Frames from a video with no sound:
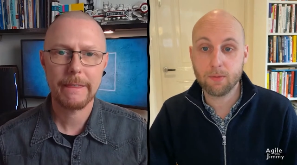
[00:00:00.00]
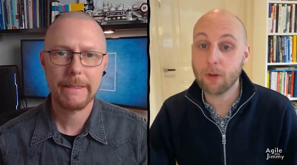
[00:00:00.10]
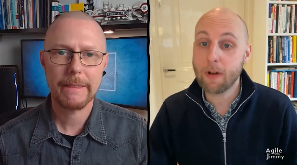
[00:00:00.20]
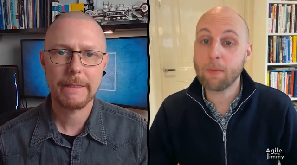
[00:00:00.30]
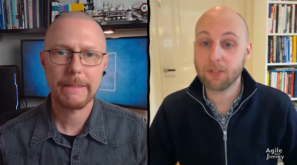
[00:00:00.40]
Speaker 1: so
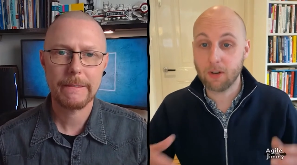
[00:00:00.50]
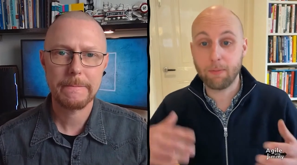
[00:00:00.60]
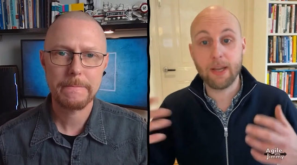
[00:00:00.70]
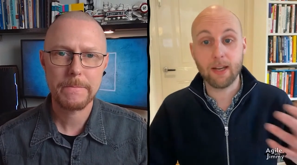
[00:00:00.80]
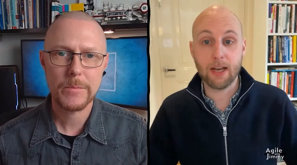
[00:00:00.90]
I find myself
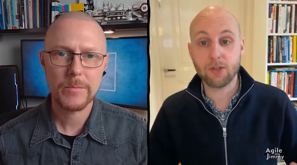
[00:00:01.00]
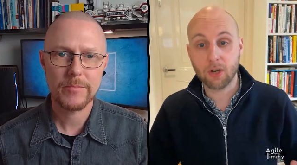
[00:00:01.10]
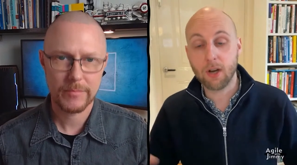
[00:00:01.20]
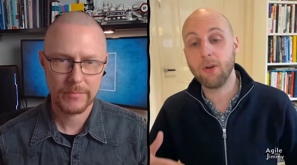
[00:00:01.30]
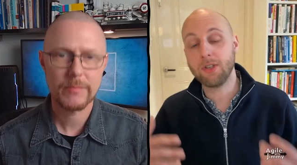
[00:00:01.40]
being an
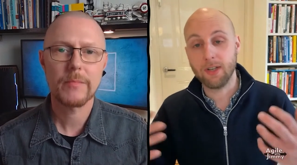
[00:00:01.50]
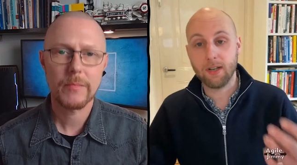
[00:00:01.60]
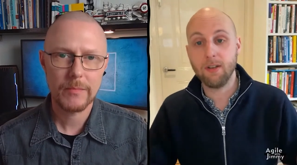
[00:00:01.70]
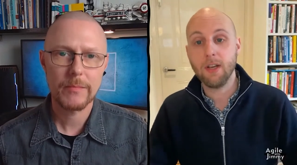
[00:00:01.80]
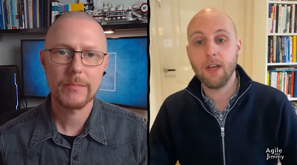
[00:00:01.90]
agile coach and
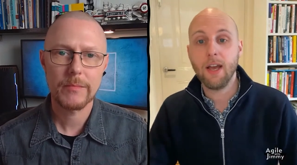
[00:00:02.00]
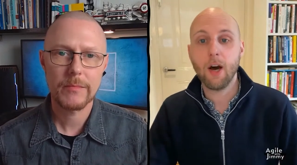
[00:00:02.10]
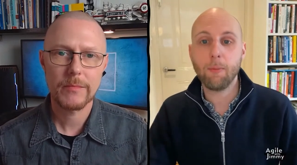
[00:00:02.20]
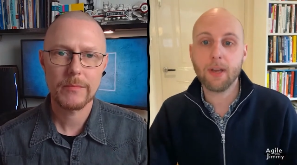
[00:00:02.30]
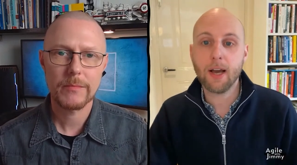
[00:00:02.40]
then
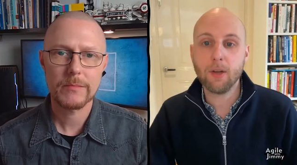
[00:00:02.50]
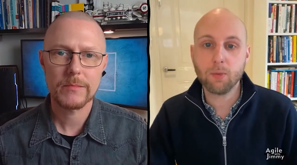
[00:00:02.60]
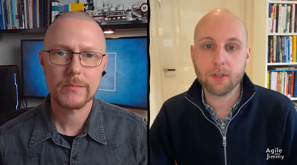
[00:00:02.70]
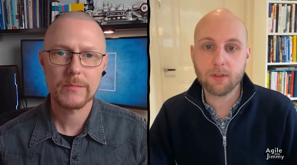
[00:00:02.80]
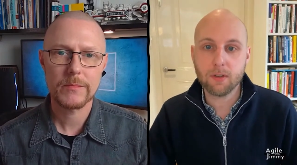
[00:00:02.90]
helping out
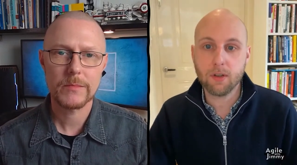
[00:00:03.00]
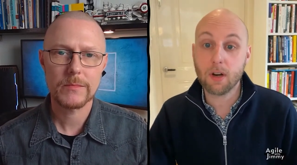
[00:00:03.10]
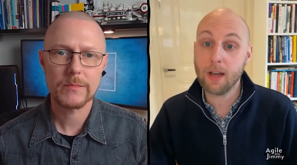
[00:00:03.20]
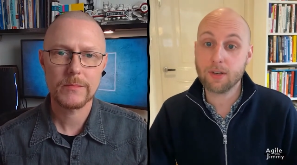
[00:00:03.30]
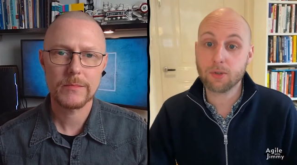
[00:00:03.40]
with
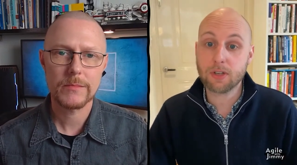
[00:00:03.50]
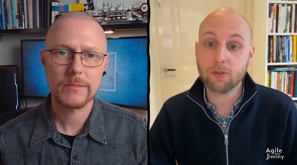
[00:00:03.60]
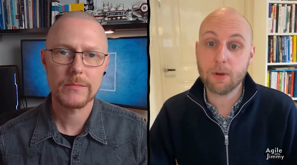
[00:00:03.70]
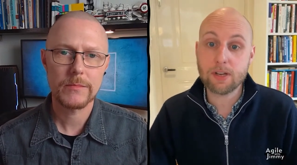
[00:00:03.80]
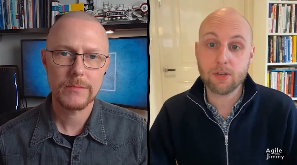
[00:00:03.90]
our agile
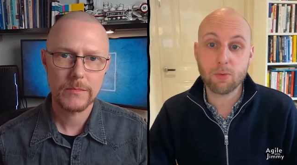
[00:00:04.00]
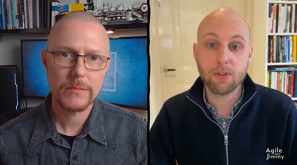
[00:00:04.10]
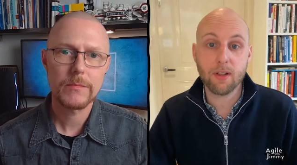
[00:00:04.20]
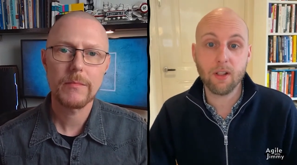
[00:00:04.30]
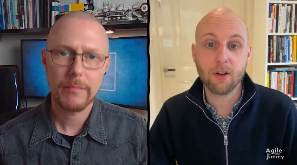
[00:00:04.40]
transformations
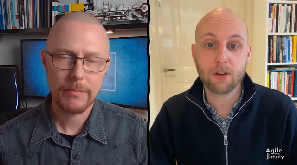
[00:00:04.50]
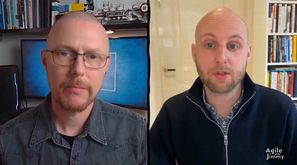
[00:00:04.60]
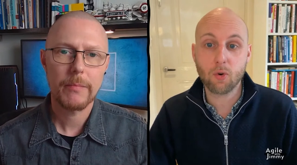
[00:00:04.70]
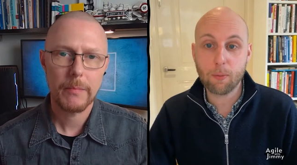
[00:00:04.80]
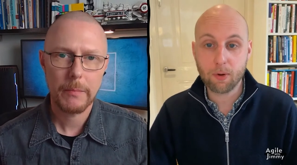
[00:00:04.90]
within large
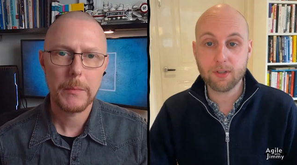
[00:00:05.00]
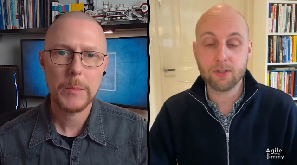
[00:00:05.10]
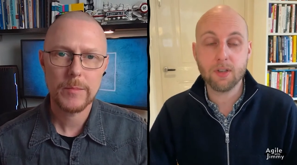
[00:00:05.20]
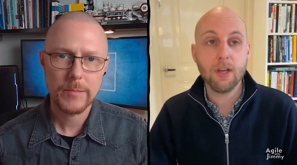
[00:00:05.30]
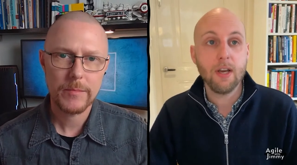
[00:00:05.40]

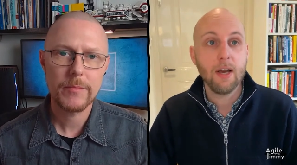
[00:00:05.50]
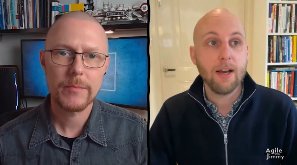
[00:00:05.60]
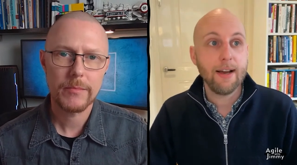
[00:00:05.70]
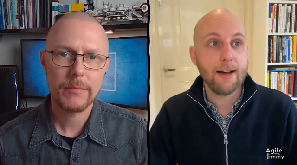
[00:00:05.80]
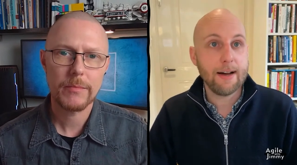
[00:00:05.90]
corporates.
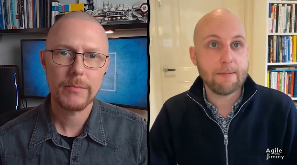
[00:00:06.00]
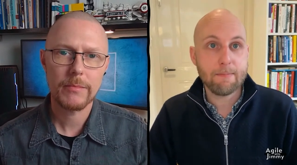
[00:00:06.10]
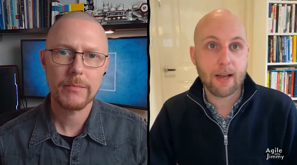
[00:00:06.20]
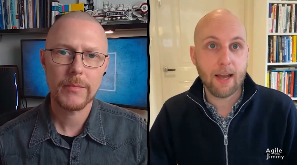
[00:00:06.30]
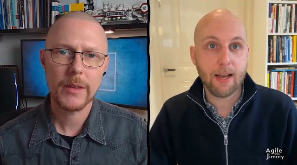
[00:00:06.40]

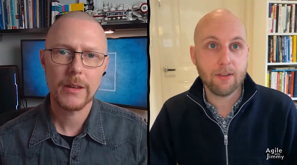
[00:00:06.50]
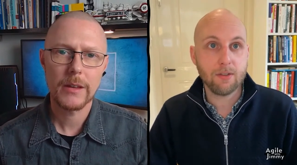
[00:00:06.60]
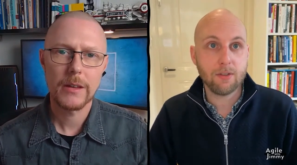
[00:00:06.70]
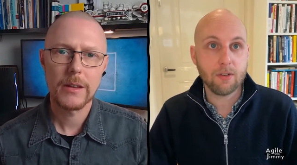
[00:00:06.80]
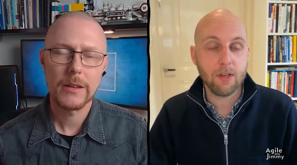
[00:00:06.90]
Um,
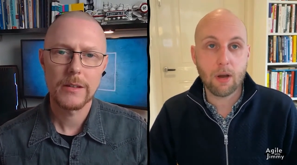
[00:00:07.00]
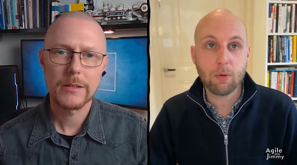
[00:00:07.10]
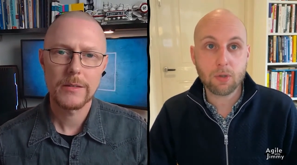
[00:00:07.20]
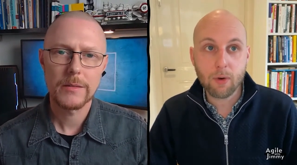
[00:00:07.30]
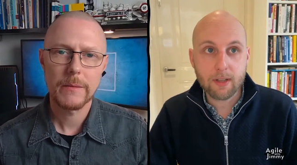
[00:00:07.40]
and you know, I
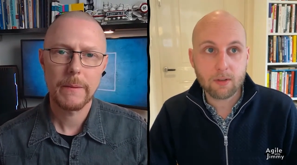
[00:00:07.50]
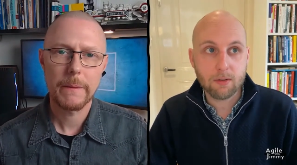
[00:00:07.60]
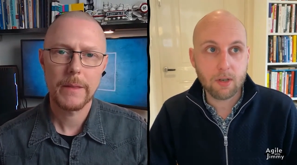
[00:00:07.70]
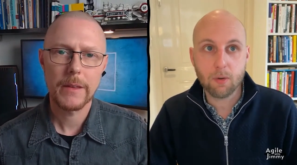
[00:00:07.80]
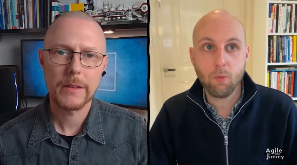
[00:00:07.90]
was quite,
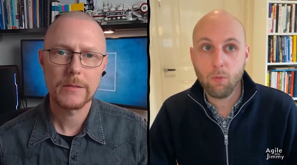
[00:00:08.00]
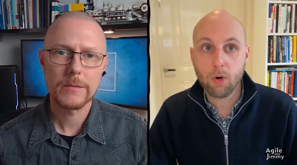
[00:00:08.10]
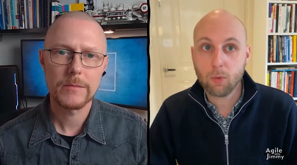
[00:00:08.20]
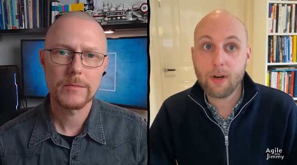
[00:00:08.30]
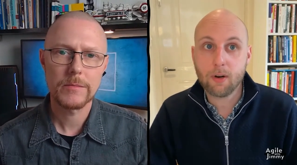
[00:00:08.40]
you know,
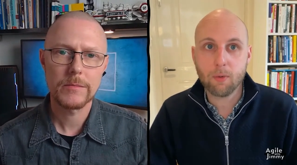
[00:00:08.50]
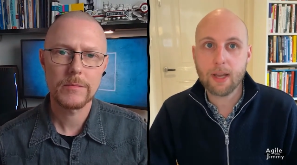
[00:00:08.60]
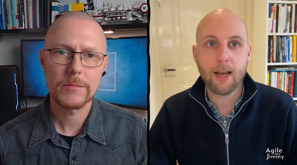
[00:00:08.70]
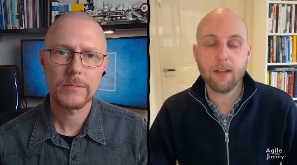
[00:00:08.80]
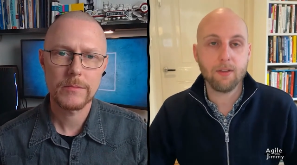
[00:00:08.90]
worked well. We
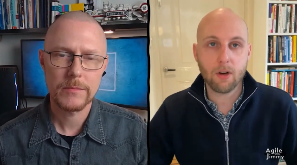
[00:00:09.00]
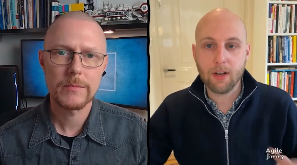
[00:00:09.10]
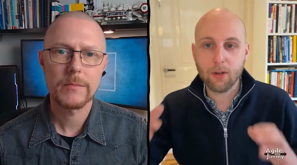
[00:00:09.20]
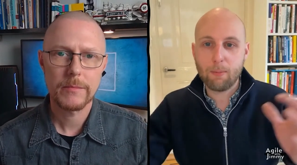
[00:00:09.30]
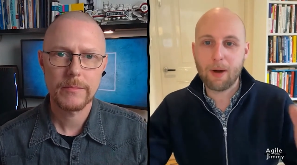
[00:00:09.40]
had our
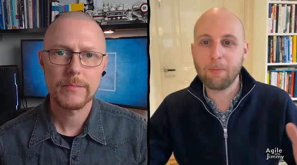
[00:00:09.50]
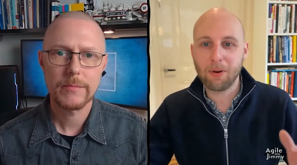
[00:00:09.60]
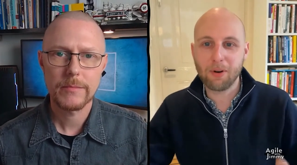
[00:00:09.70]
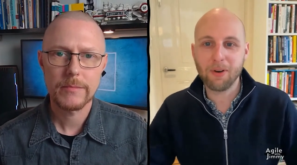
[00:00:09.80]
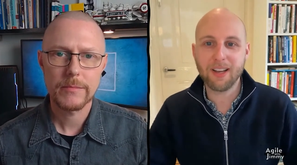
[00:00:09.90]
little
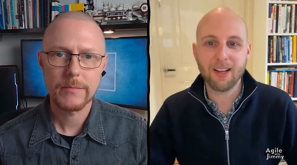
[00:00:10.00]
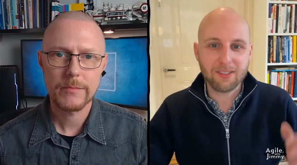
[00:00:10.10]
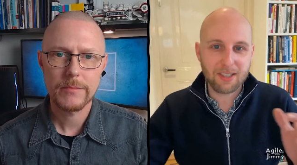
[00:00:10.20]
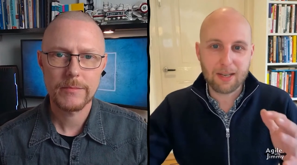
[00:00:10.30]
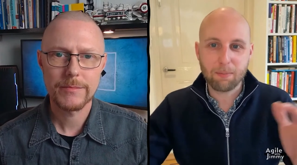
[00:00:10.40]
bubble in I
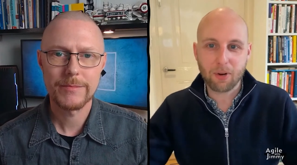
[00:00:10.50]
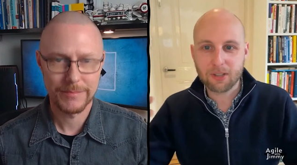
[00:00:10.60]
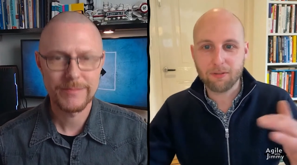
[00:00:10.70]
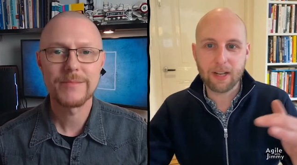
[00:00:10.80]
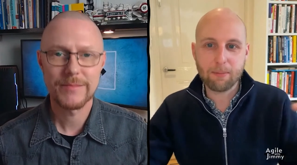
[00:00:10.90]
T and product
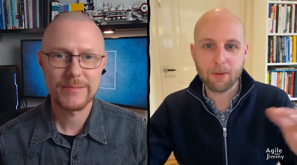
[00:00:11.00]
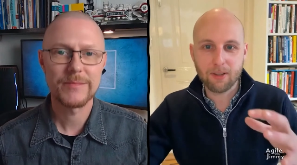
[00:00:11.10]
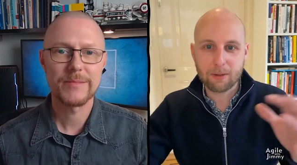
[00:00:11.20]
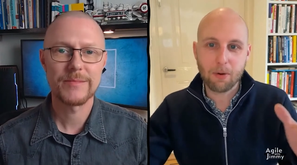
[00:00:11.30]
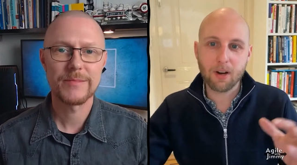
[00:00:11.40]

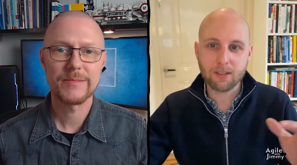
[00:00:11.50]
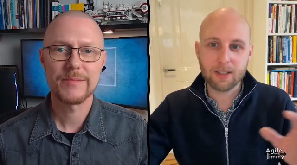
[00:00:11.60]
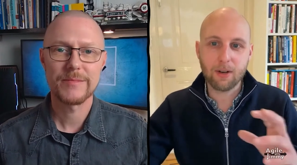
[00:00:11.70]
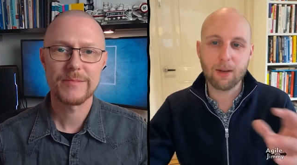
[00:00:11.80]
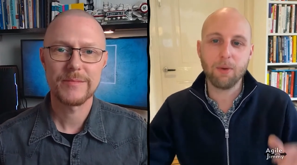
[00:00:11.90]
development and
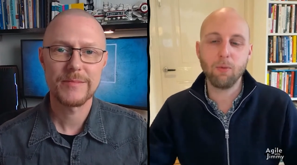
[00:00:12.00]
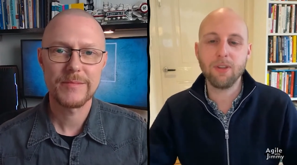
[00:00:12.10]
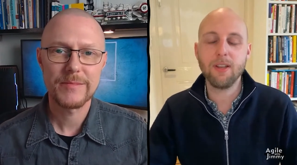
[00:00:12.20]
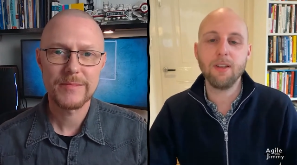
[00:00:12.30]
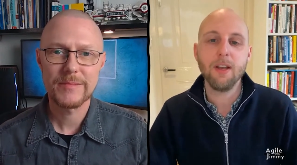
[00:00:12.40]
marketing. Like we, we
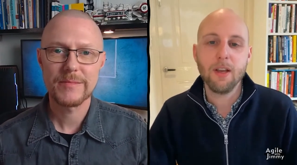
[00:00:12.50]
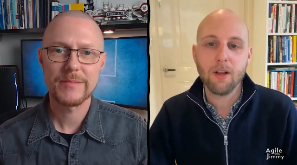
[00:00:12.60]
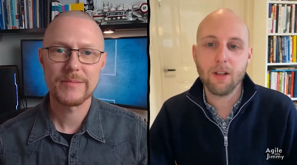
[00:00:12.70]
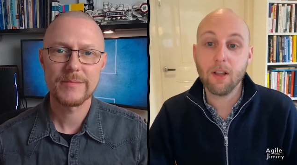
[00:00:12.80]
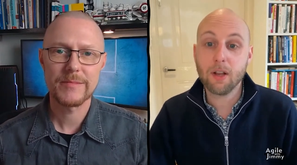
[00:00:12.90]
did
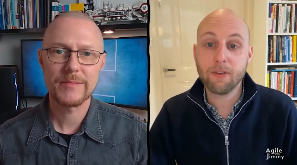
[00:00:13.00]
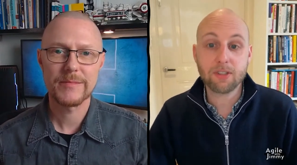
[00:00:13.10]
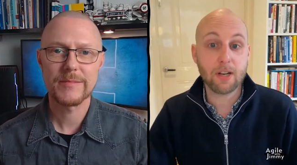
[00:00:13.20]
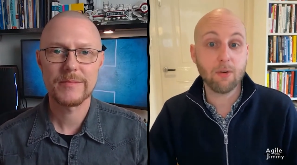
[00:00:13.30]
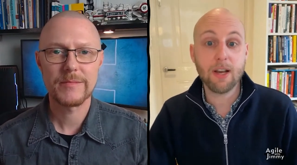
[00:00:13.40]
a lot of
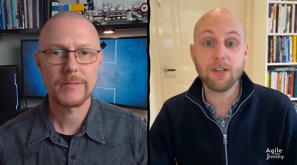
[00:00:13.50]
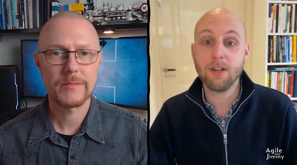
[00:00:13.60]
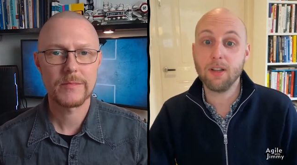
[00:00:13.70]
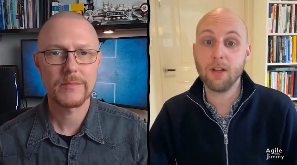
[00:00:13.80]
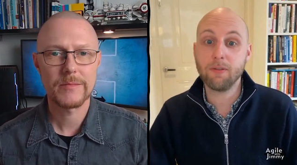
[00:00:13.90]
acceleration,
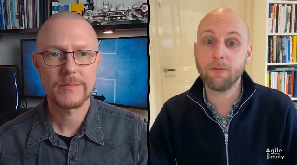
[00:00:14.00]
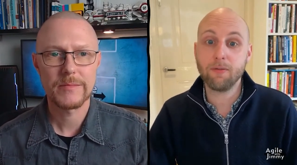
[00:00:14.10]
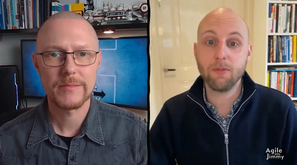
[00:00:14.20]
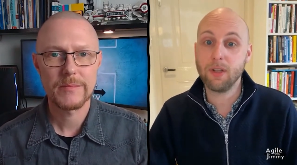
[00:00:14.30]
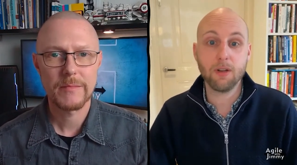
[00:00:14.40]
a lot of
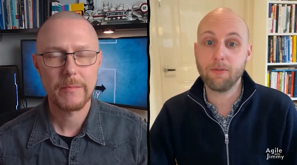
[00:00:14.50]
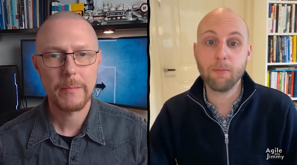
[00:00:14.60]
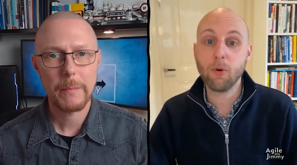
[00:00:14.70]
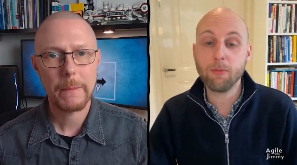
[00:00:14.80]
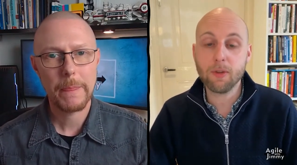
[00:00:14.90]
lot of
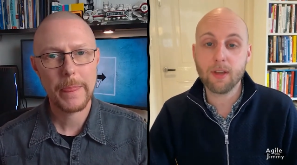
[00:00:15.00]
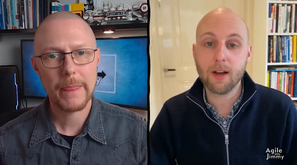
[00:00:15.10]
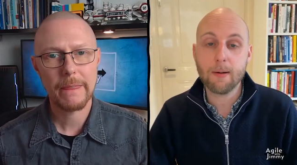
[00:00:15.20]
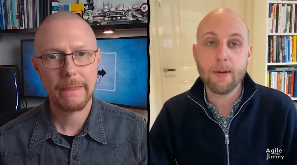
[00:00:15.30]
improvement there.